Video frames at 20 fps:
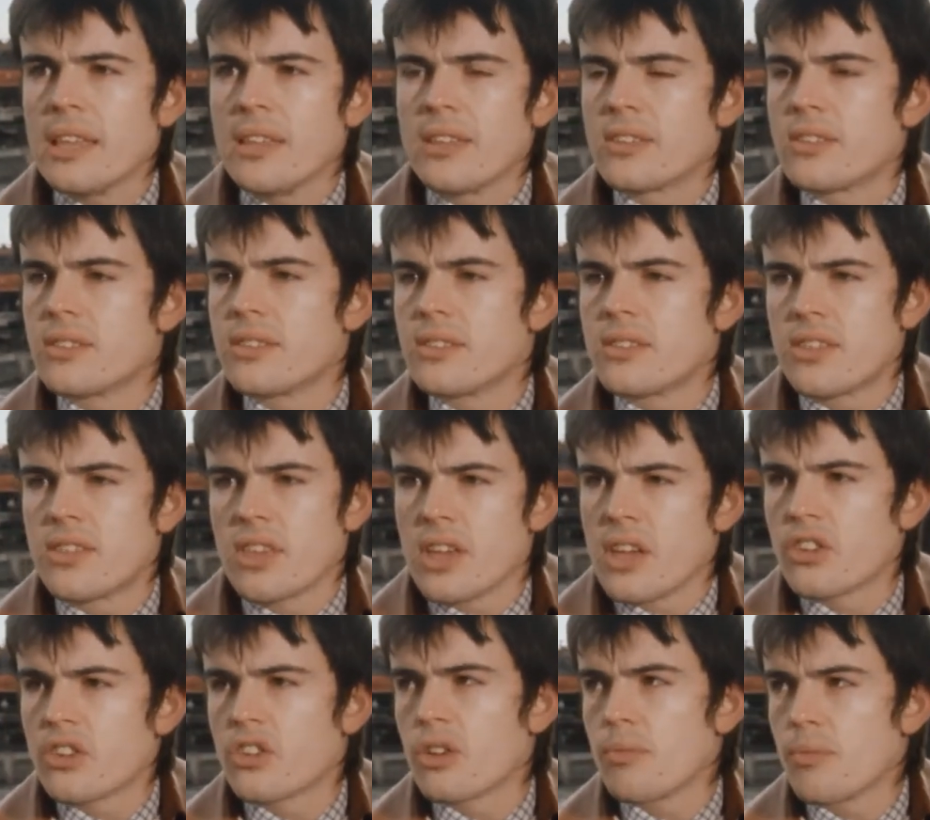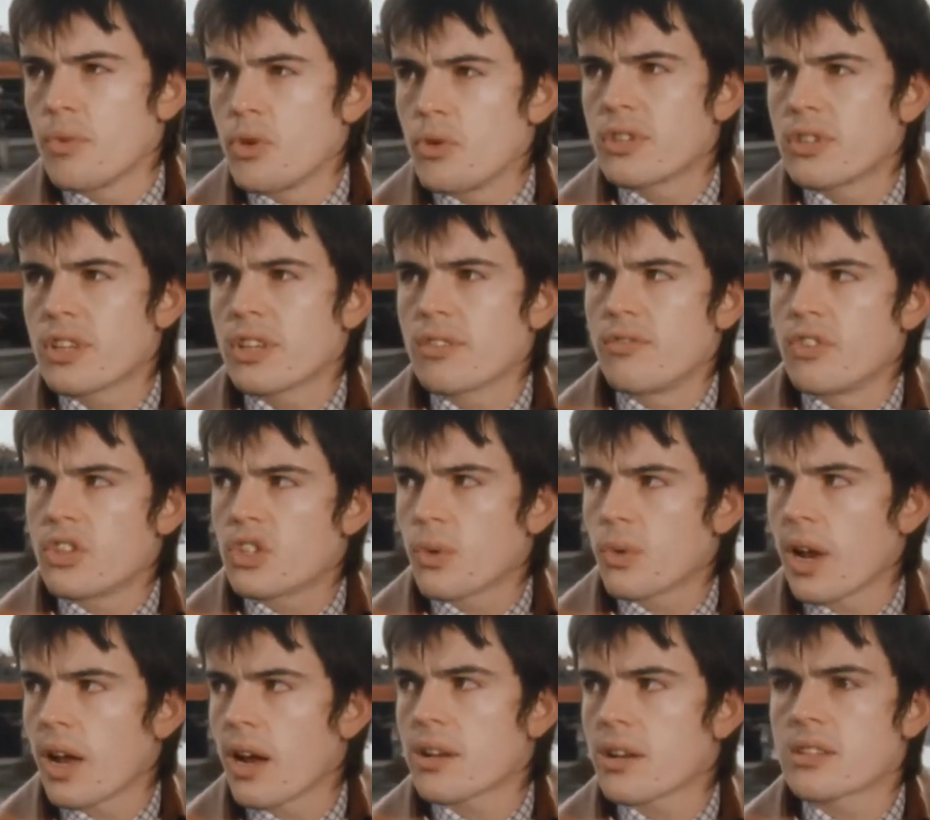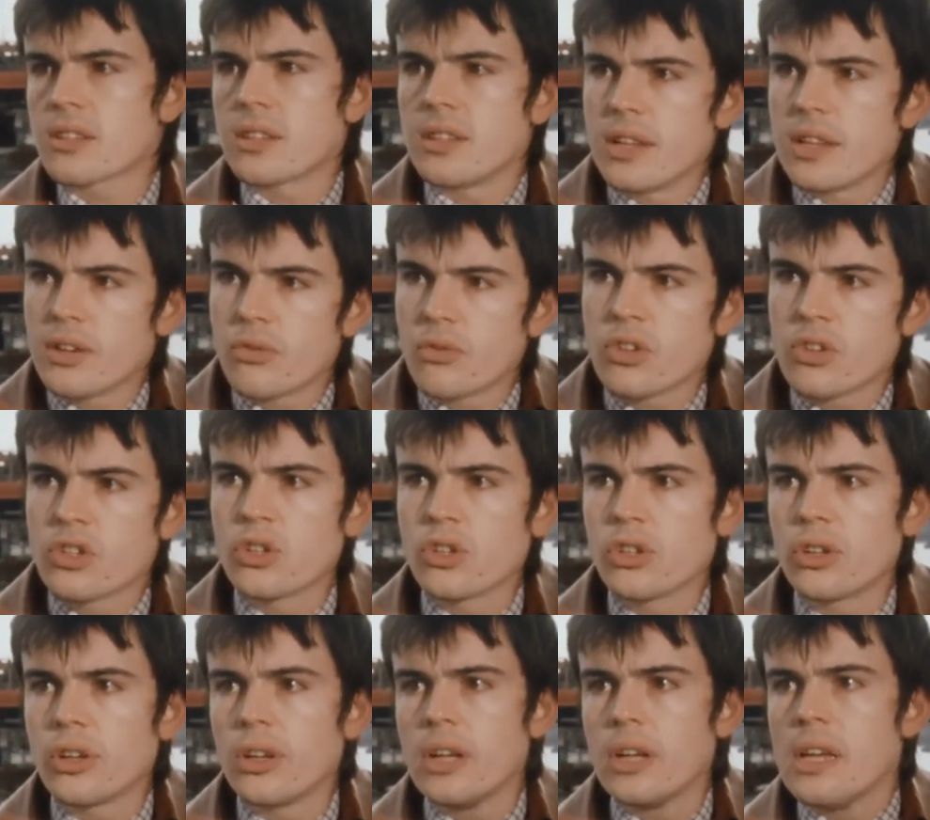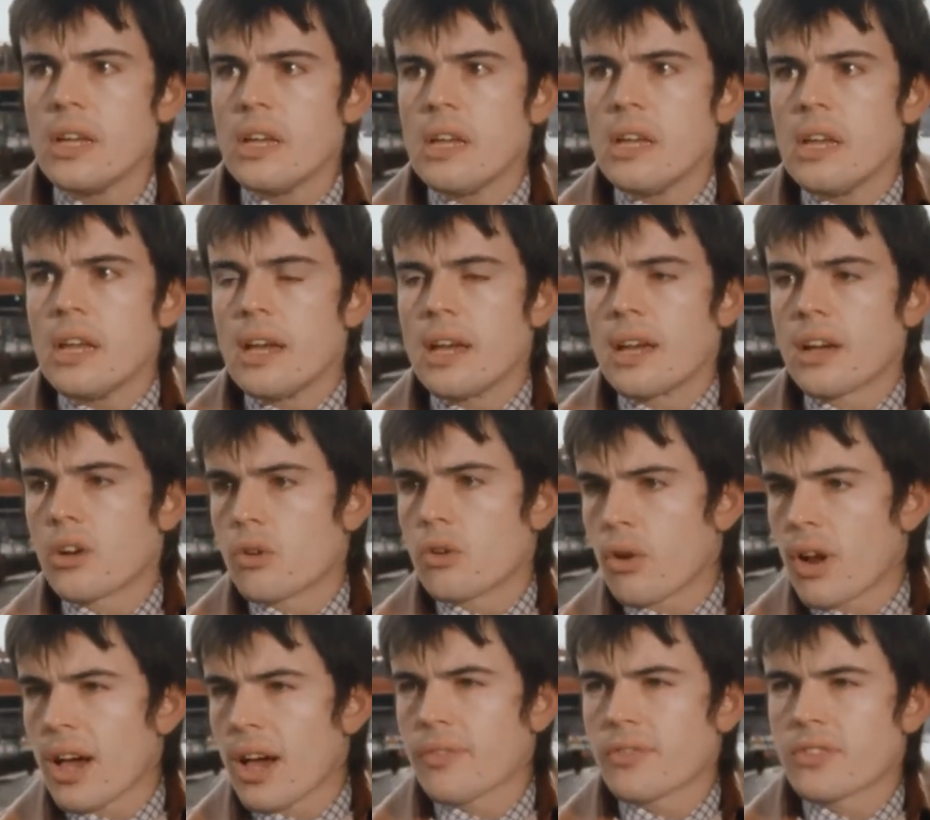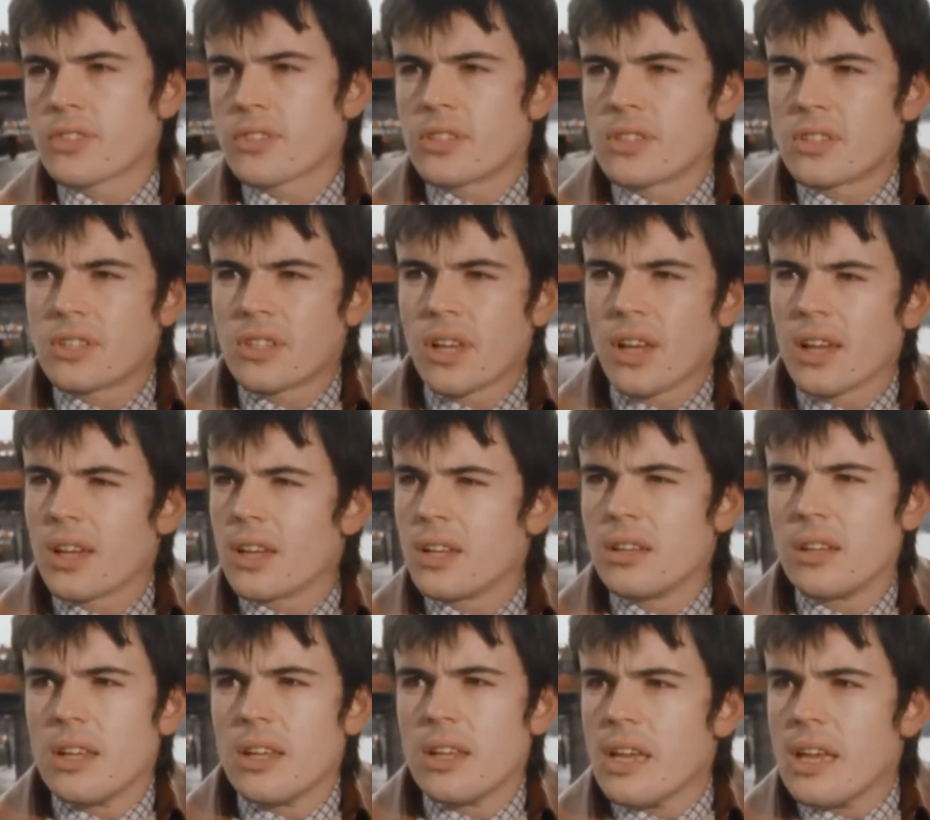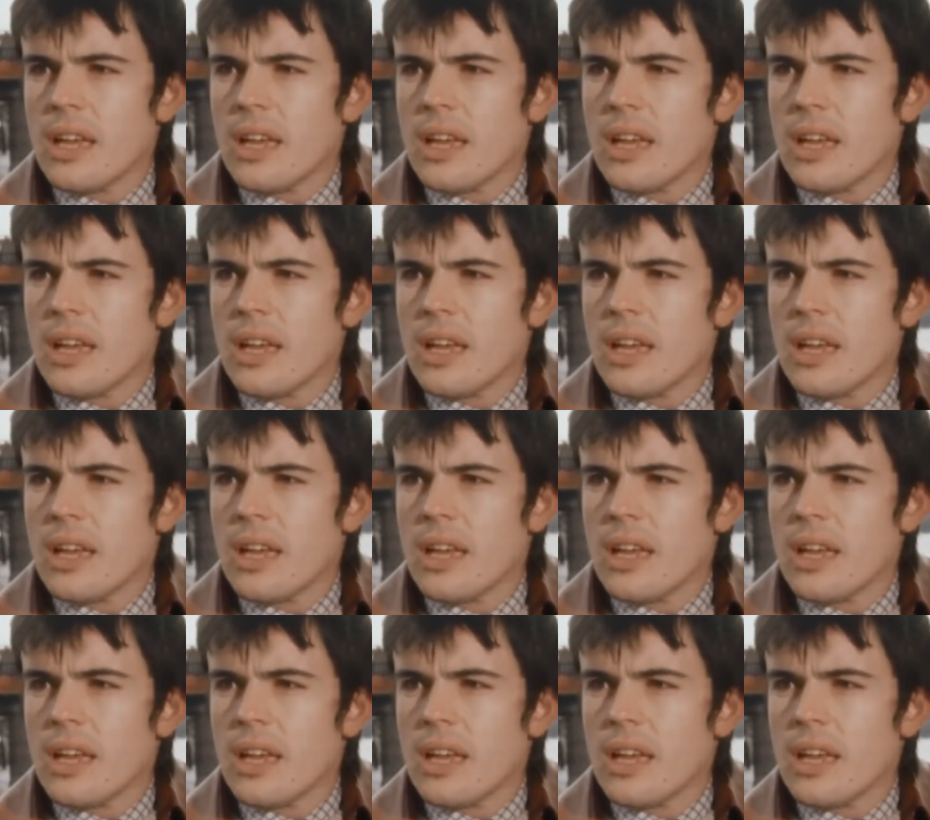There's theatre, music, visual arts, literature, crafts, design,